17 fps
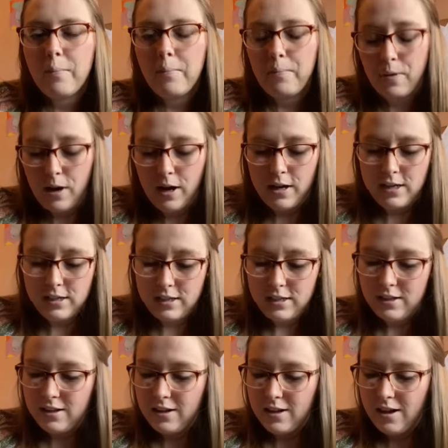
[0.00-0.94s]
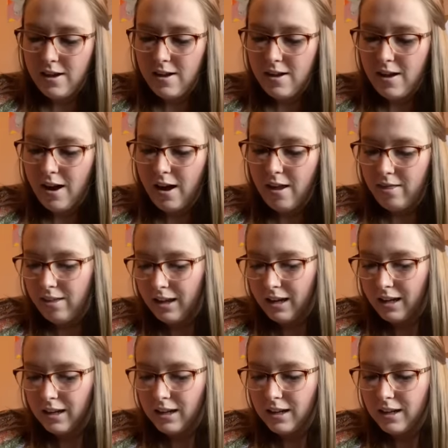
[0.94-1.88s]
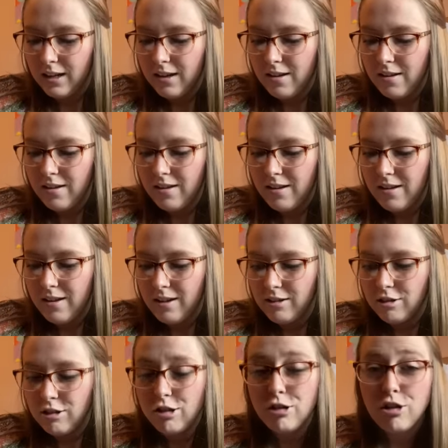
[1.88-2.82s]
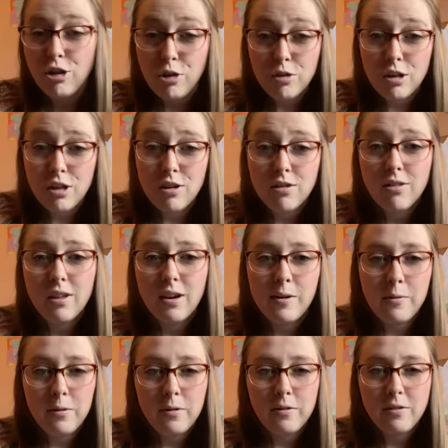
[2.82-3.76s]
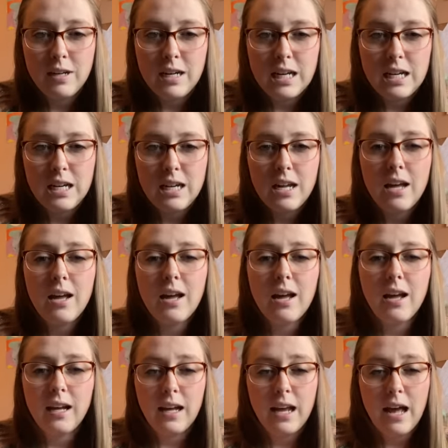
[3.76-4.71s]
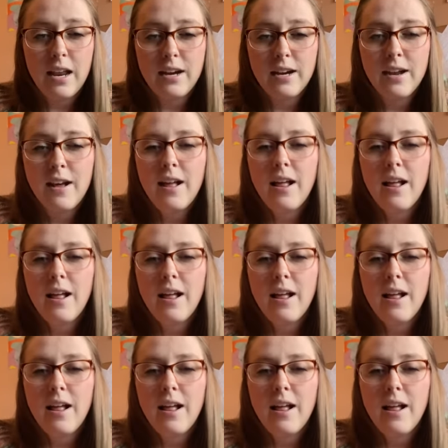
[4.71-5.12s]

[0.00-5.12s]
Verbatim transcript: but I think it's so cute that I want to read it again.